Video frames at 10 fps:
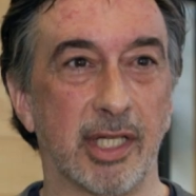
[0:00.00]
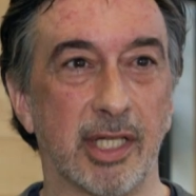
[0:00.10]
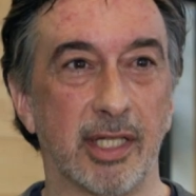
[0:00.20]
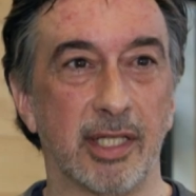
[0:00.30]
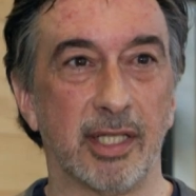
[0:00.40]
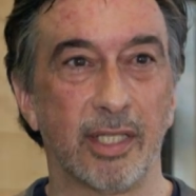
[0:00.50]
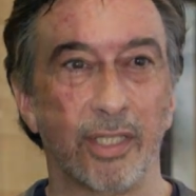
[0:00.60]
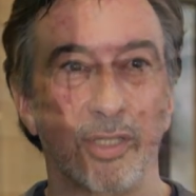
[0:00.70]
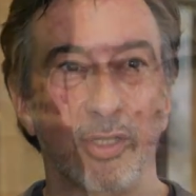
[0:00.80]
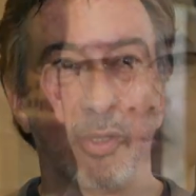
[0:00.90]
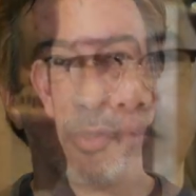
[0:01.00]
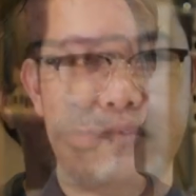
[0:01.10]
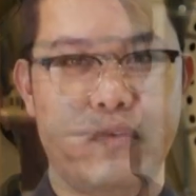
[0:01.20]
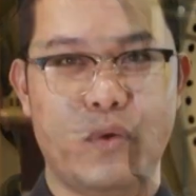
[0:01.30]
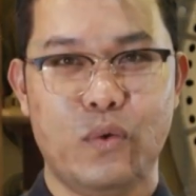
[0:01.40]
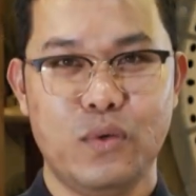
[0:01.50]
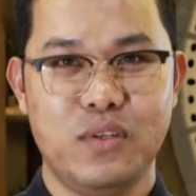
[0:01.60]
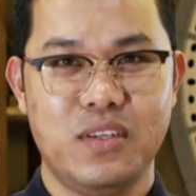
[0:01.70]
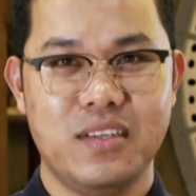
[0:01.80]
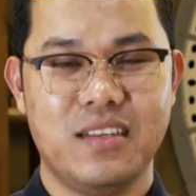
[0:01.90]
Stay with us to learn more about
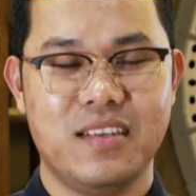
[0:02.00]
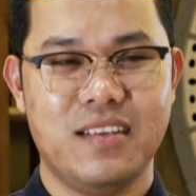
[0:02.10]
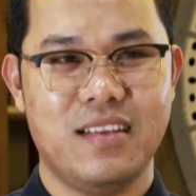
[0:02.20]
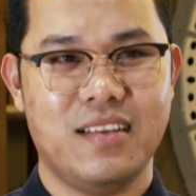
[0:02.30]
Mongolia.